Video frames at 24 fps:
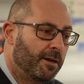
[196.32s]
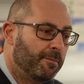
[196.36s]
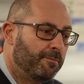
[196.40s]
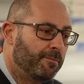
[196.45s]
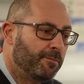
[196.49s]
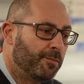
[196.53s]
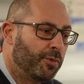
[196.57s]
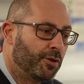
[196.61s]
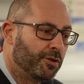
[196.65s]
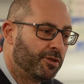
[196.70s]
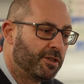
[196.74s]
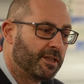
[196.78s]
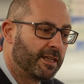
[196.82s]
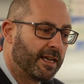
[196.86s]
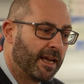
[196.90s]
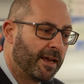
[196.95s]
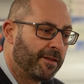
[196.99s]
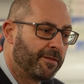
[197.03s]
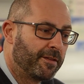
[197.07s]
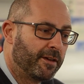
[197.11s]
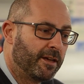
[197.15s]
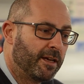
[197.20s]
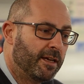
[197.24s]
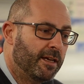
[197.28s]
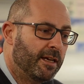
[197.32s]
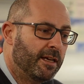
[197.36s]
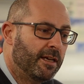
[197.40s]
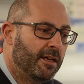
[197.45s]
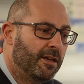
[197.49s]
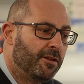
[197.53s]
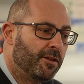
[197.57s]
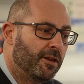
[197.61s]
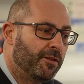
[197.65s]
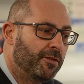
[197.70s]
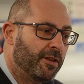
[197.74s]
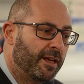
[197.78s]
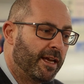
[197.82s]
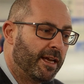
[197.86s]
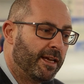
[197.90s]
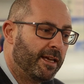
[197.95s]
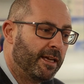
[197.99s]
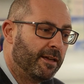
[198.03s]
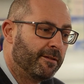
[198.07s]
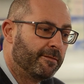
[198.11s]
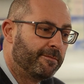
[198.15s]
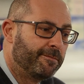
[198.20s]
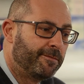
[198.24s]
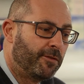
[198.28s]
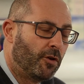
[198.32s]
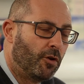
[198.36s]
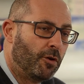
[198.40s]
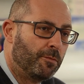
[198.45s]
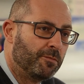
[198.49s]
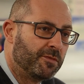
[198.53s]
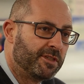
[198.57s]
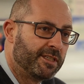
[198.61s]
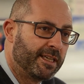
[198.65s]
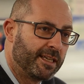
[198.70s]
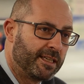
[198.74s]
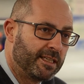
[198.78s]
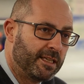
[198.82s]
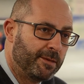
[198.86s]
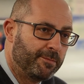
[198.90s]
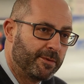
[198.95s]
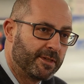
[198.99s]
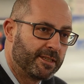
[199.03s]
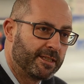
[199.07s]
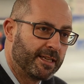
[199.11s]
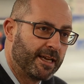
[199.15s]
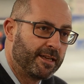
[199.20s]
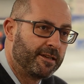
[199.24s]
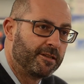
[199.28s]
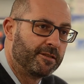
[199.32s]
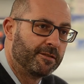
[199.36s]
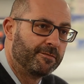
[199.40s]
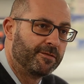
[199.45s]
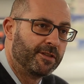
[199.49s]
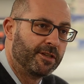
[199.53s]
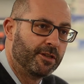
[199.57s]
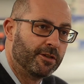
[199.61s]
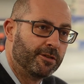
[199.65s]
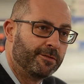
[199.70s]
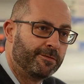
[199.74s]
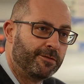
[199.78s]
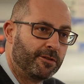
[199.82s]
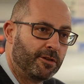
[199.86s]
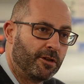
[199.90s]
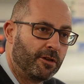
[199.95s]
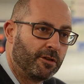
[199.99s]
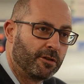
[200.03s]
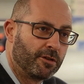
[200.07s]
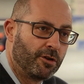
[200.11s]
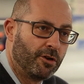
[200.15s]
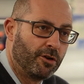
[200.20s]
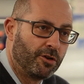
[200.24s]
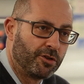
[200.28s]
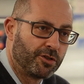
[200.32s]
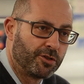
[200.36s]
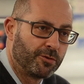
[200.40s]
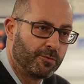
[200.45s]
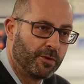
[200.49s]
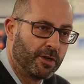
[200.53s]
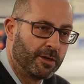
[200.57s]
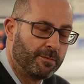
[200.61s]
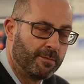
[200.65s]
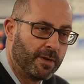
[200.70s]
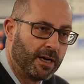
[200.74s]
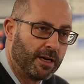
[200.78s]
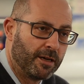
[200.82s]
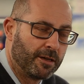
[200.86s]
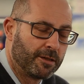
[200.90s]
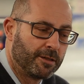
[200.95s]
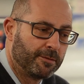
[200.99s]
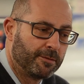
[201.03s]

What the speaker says: put together, they form 60% of the overall coursework mark.